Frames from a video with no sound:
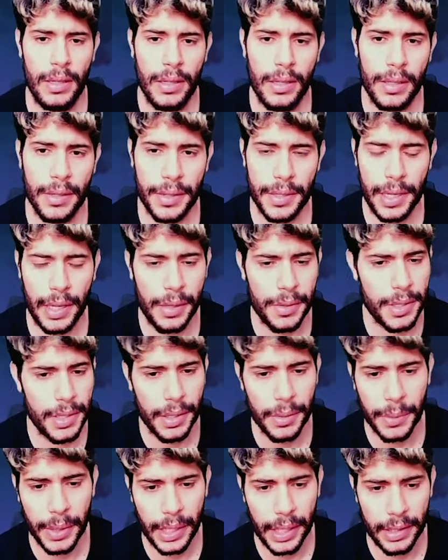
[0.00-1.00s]
because I don't
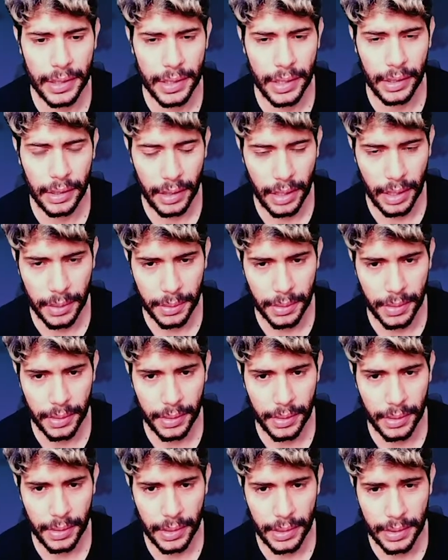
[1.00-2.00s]
think we can take down
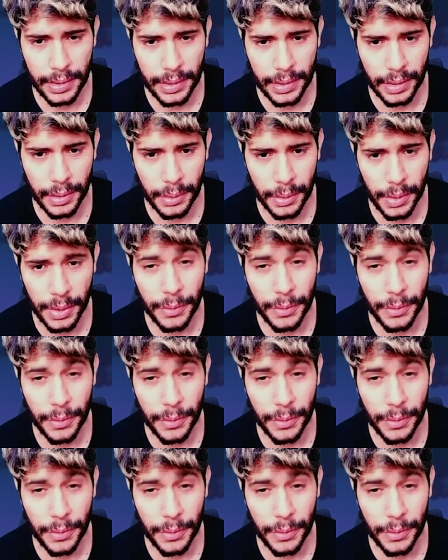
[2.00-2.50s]
the Incineroar.